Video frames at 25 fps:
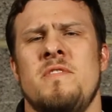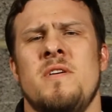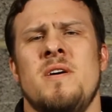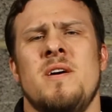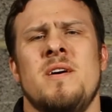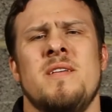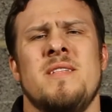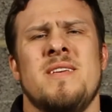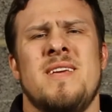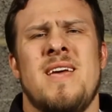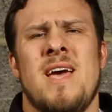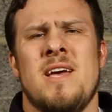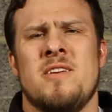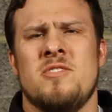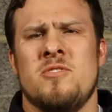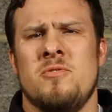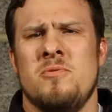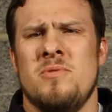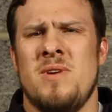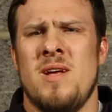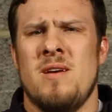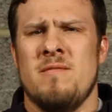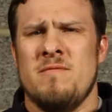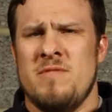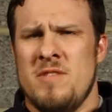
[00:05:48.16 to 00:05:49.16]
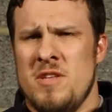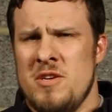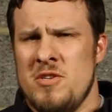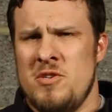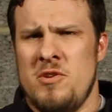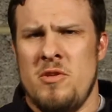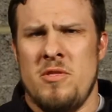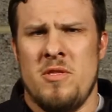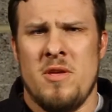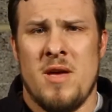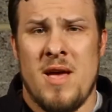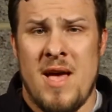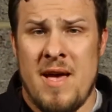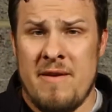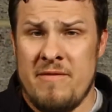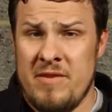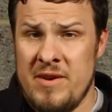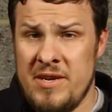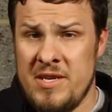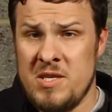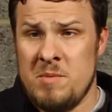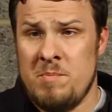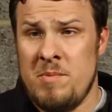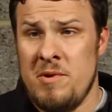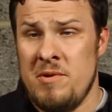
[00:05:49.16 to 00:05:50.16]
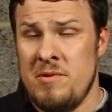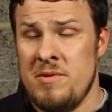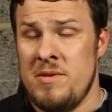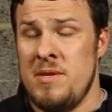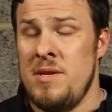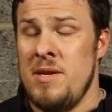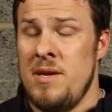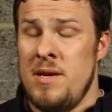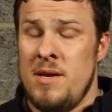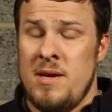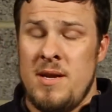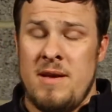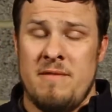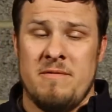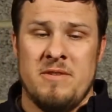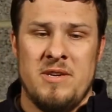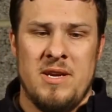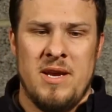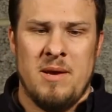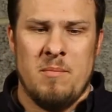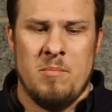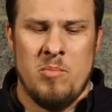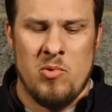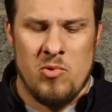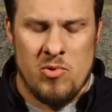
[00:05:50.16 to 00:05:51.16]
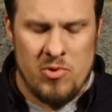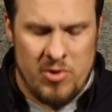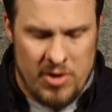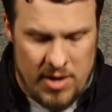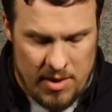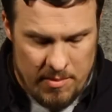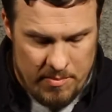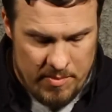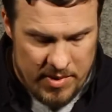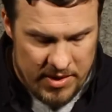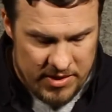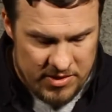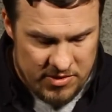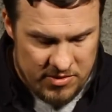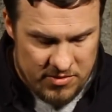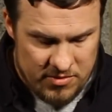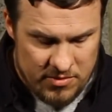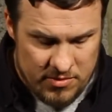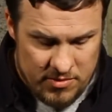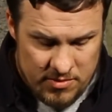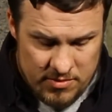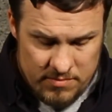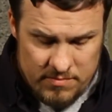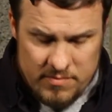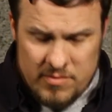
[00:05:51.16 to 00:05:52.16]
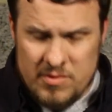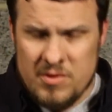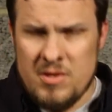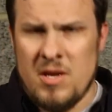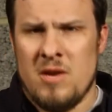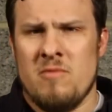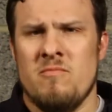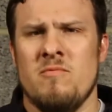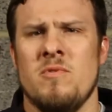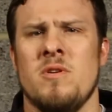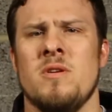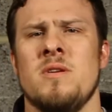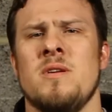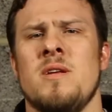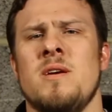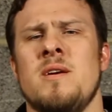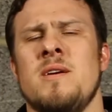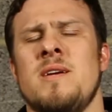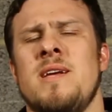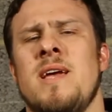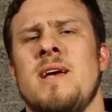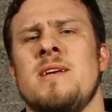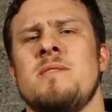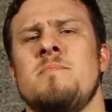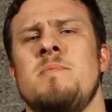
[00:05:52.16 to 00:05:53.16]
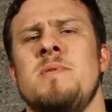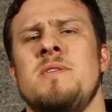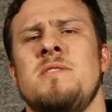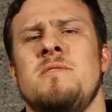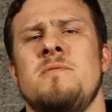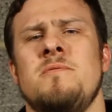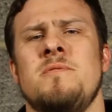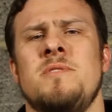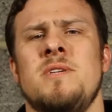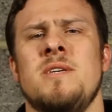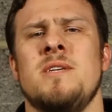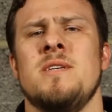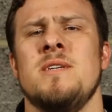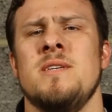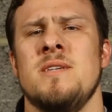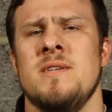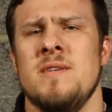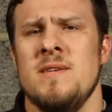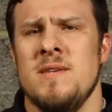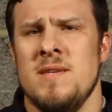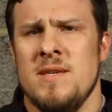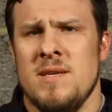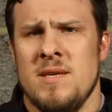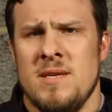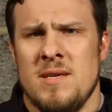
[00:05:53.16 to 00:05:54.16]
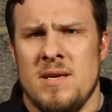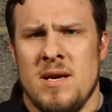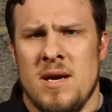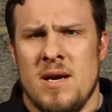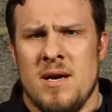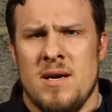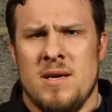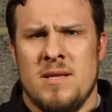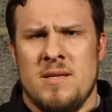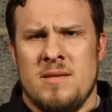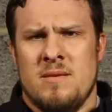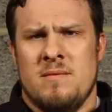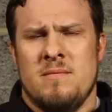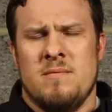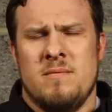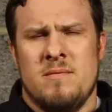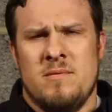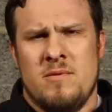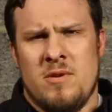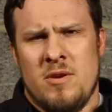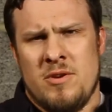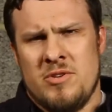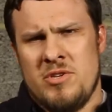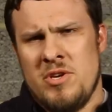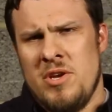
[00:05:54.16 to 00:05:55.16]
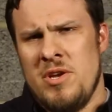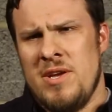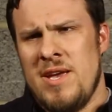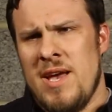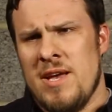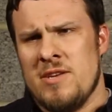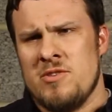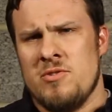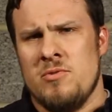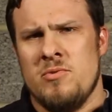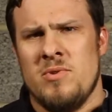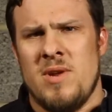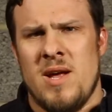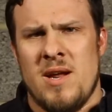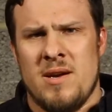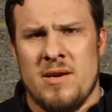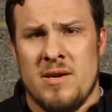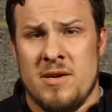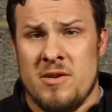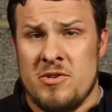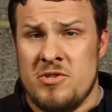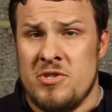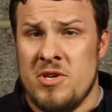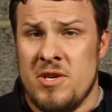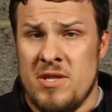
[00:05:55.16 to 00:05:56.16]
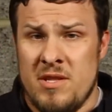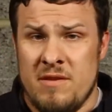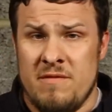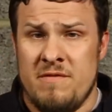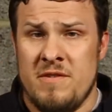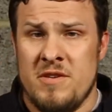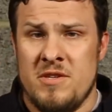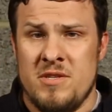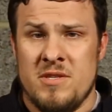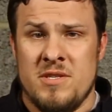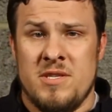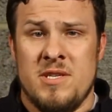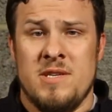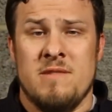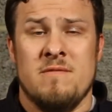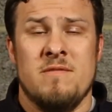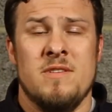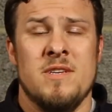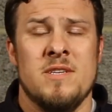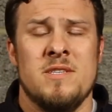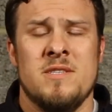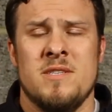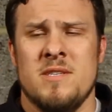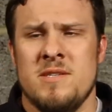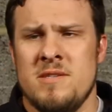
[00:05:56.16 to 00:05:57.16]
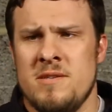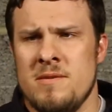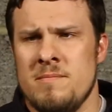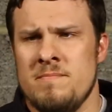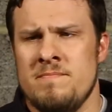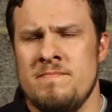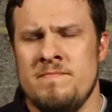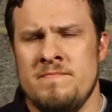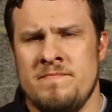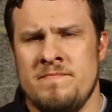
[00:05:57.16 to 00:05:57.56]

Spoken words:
the gas cooldown for those of you that haven't experienced it and haven't yet bought a pistol or don't run gas pistols yet. I'll show you gas cooldown and I'll show you the efficiency of this system.